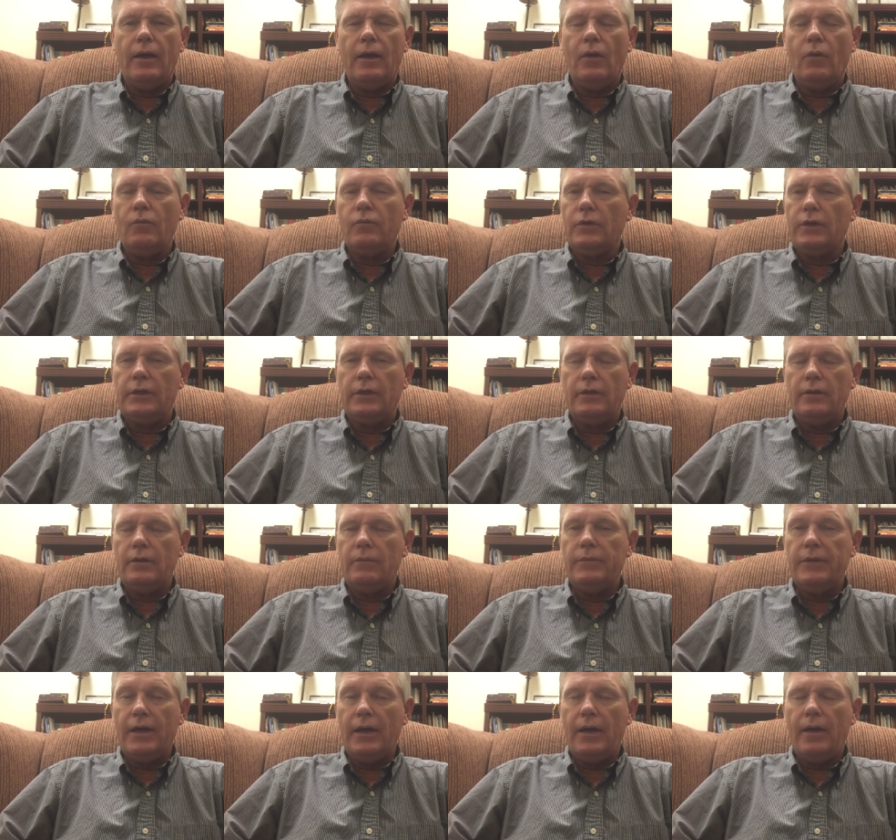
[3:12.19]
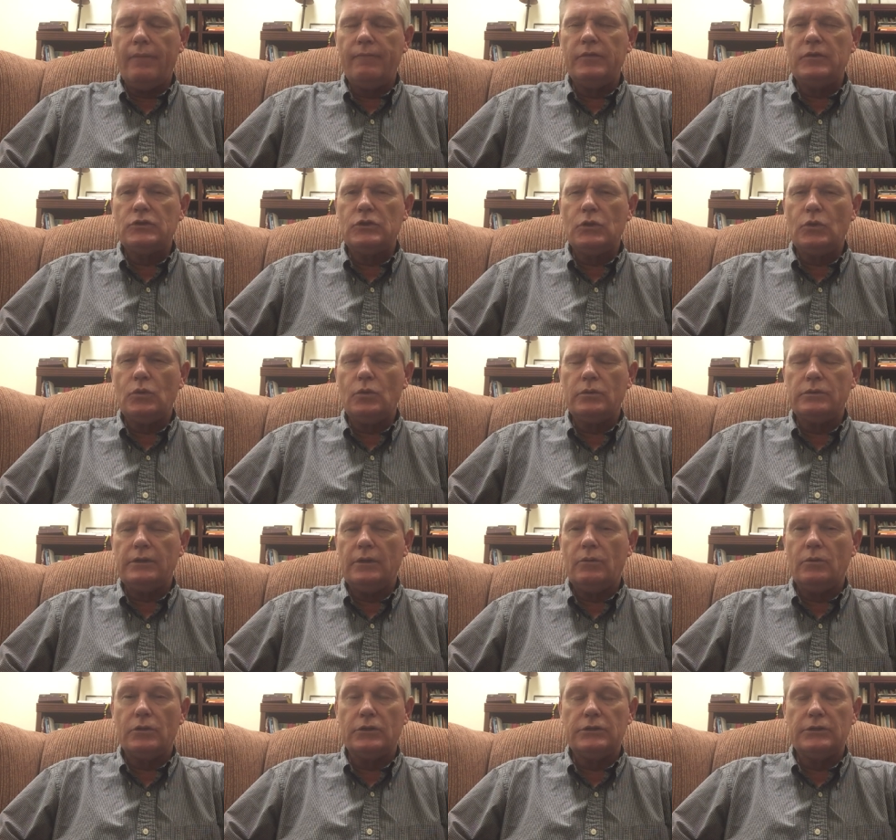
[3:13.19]
overcome, the obstacles
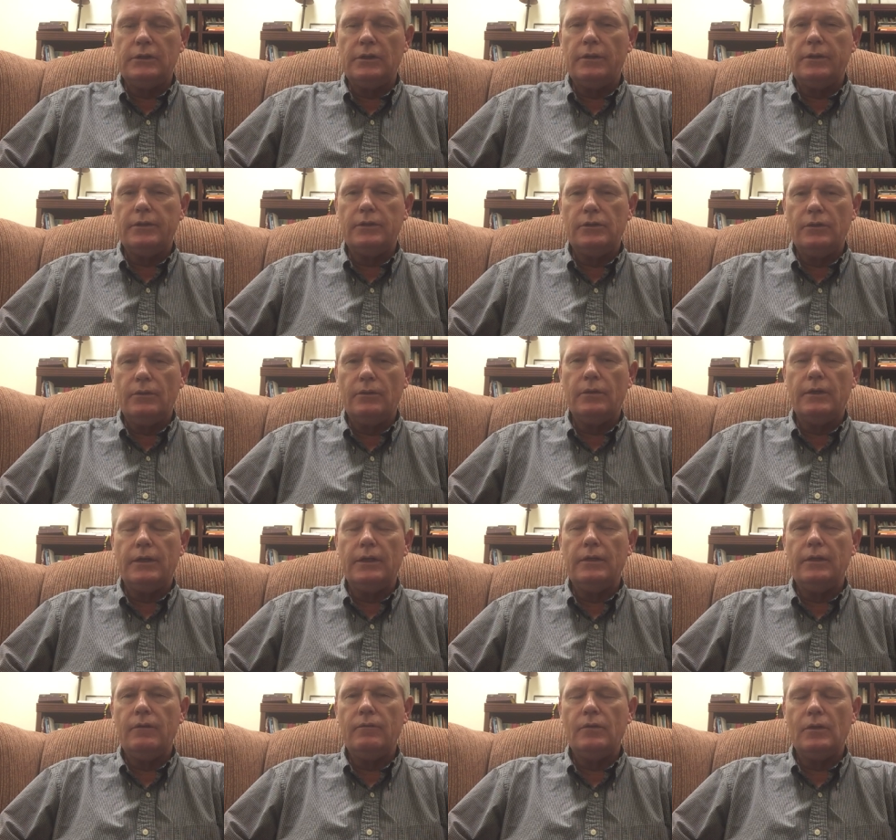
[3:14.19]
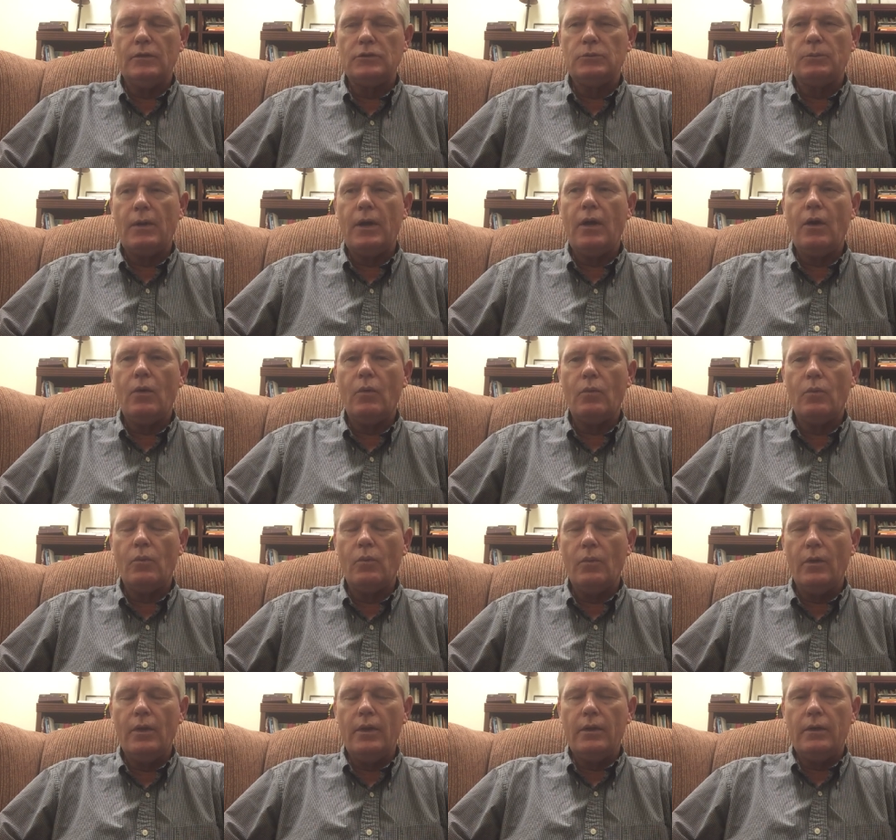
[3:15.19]
that we're still enduring, even as Paul